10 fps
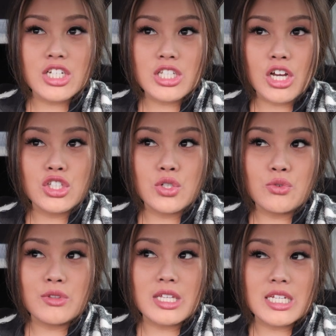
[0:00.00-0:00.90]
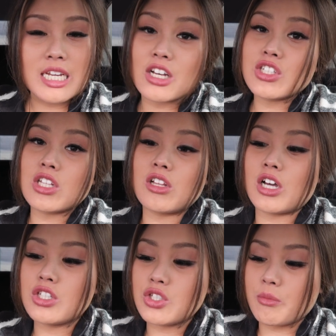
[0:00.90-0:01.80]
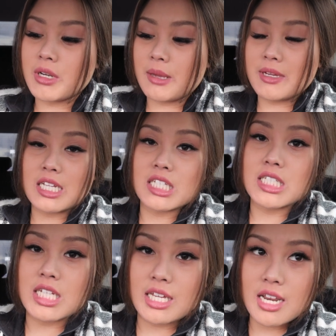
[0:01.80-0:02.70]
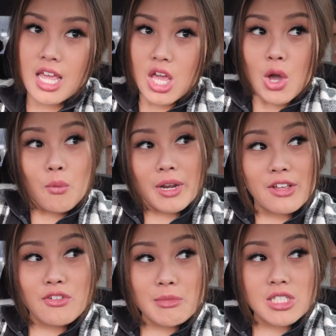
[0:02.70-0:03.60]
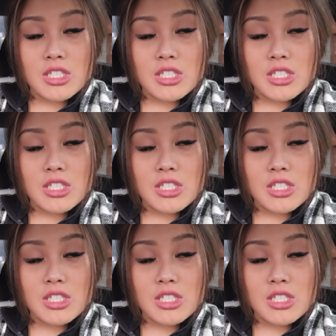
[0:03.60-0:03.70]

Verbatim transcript: just got to the nail salon, so I'm gonna get my nails done. Waiting for my